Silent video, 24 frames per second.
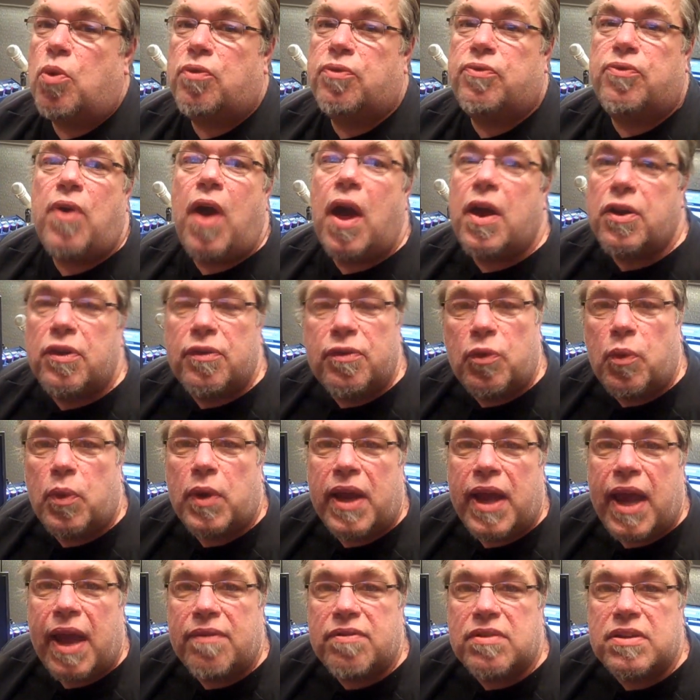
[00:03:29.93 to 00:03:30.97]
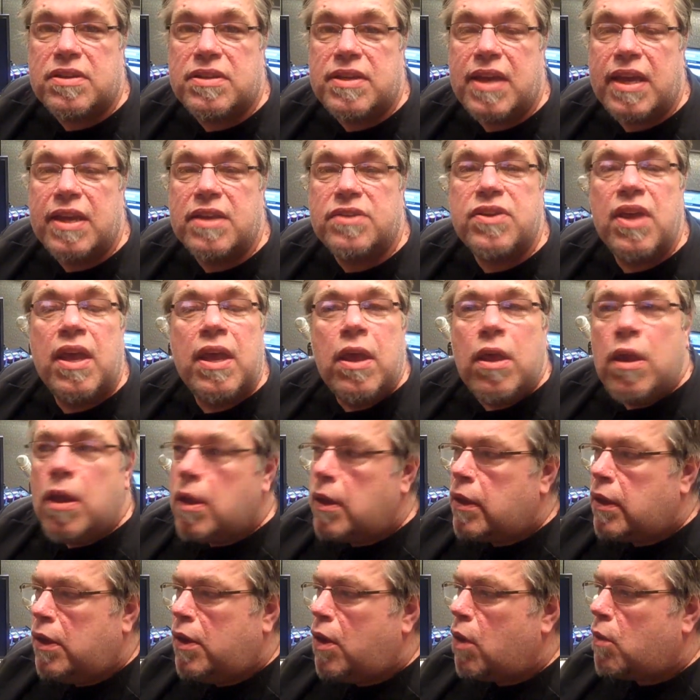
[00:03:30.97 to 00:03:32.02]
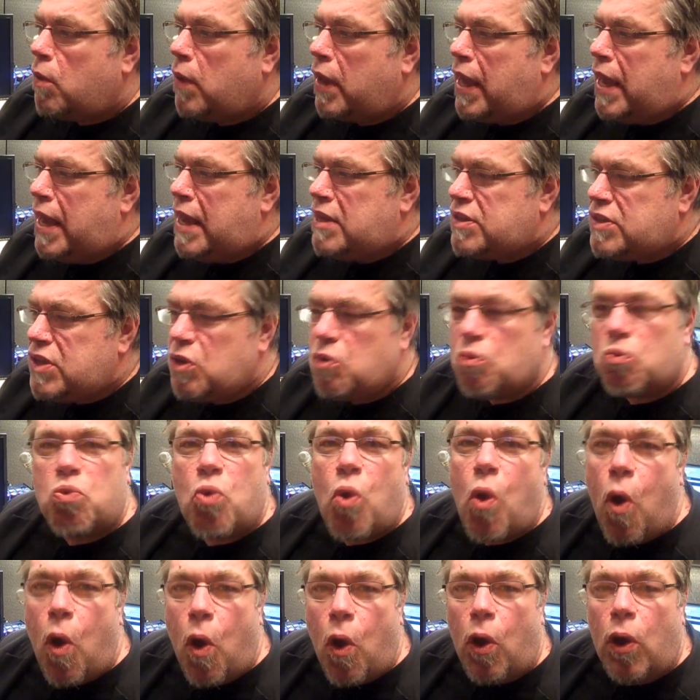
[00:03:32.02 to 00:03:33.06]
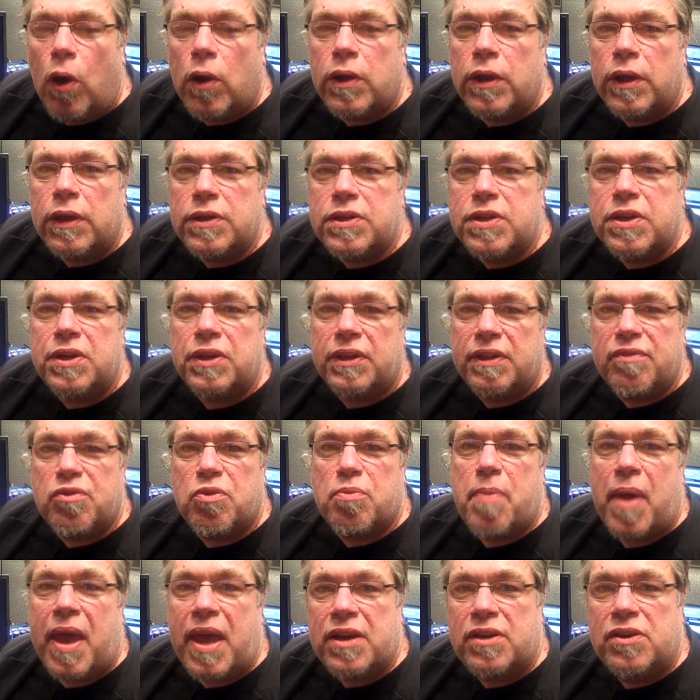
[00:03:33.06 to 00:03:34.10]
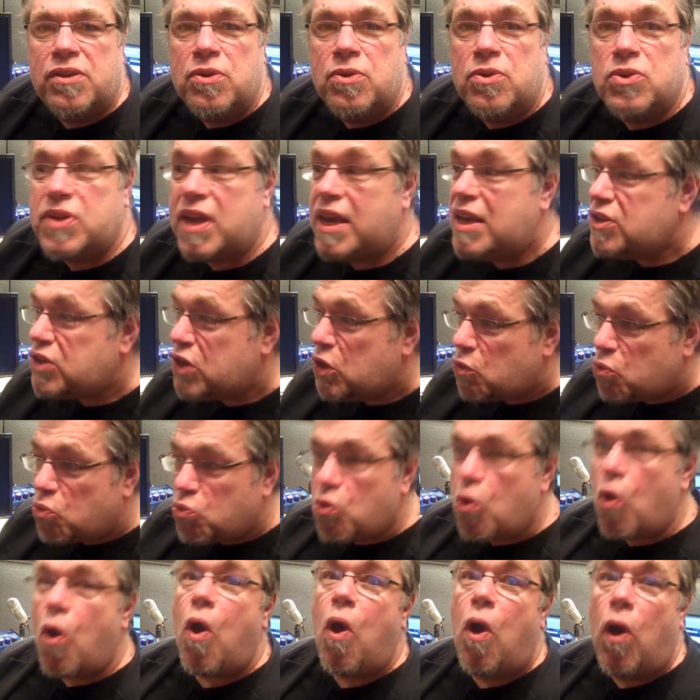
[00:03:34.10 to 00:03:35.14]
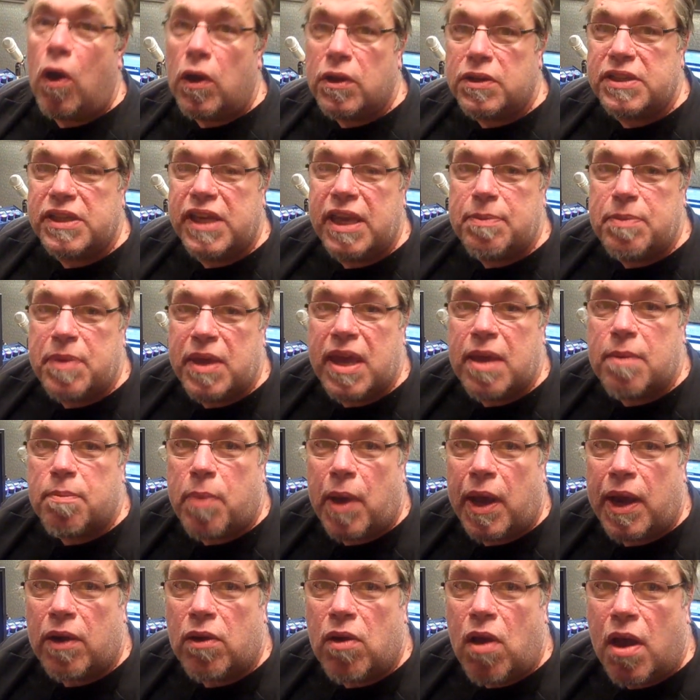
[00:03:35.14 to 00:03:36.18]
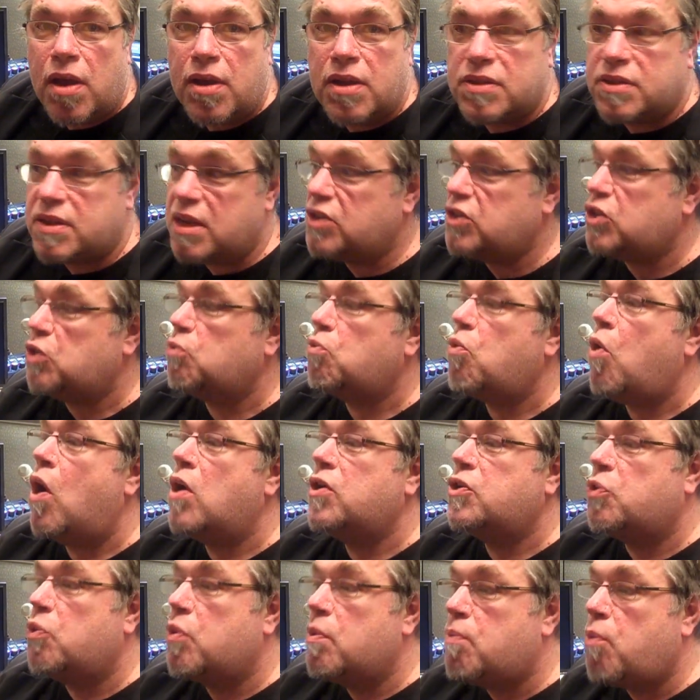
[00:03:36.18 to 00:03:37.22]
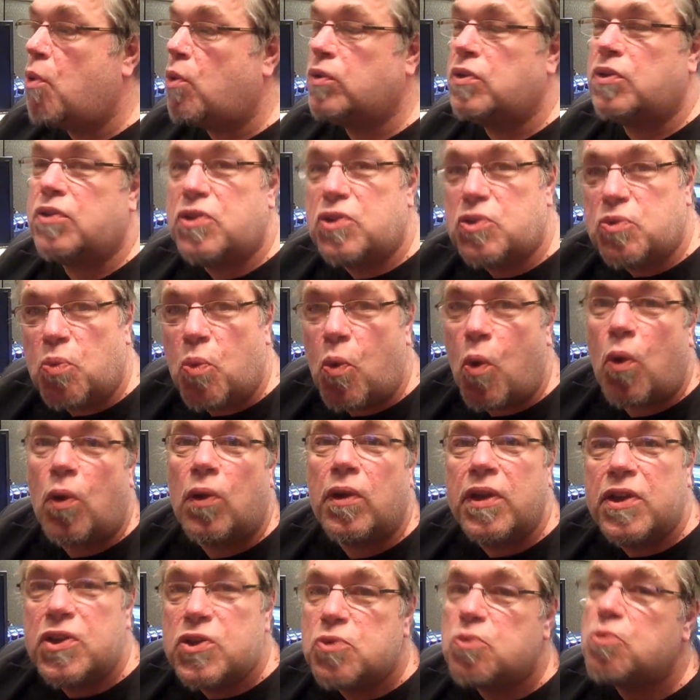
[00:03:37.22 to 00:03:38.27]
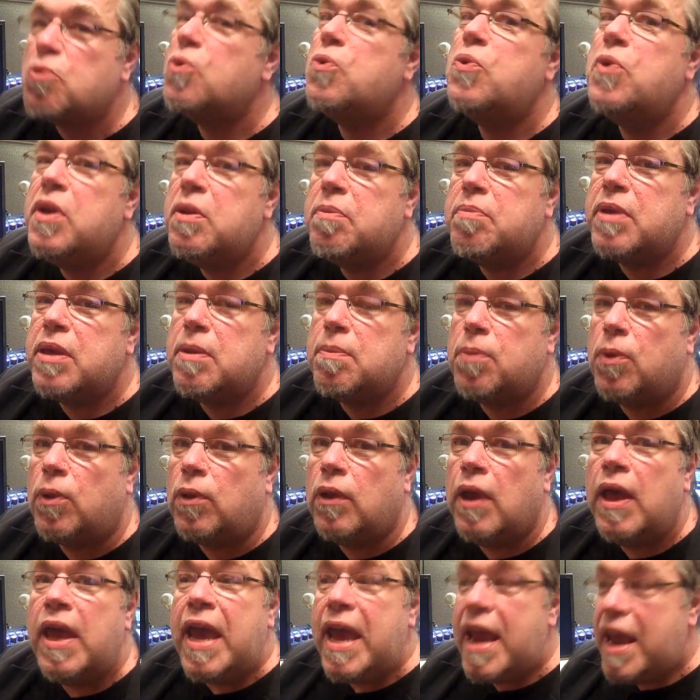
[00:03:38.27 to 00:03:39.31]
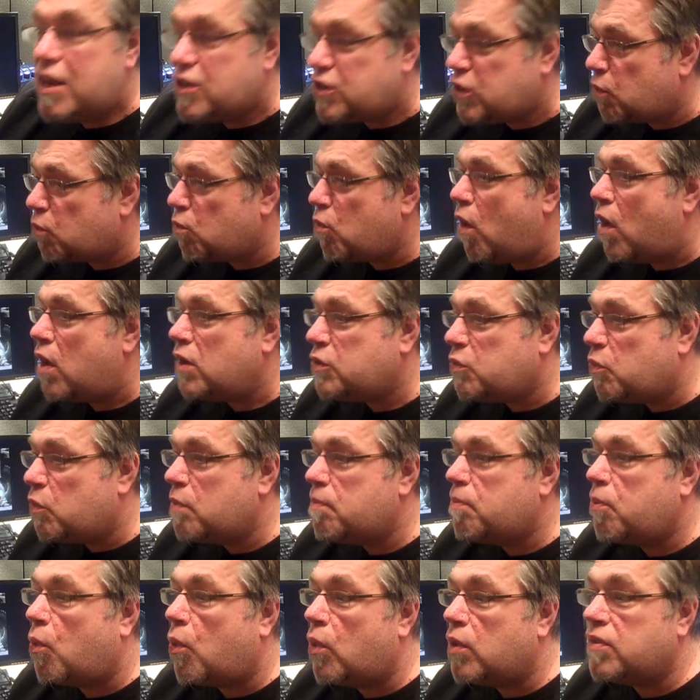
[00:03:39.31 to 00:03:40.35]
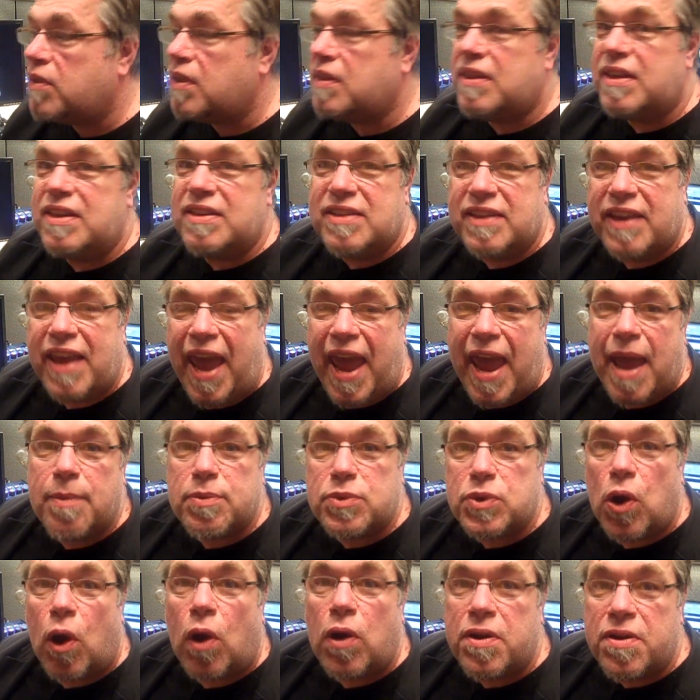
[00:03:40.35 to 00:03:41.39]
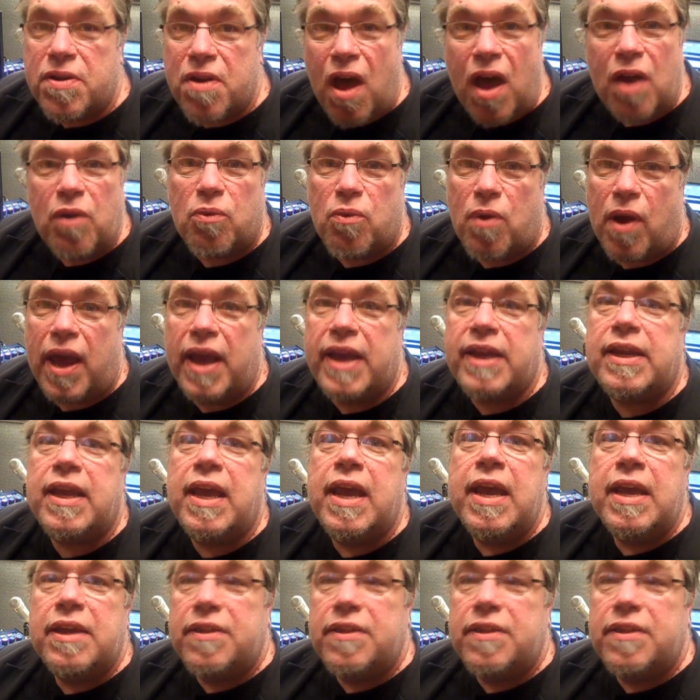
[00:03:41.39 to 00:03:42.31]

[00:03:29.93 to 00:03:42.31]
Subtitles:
fodder for what I have to say is, is it wrong to deliver bad news? Is it wrong to keep the empire honest? Is it wrong to report that this war is ruining people? Is it wrong to report that these camps are not right?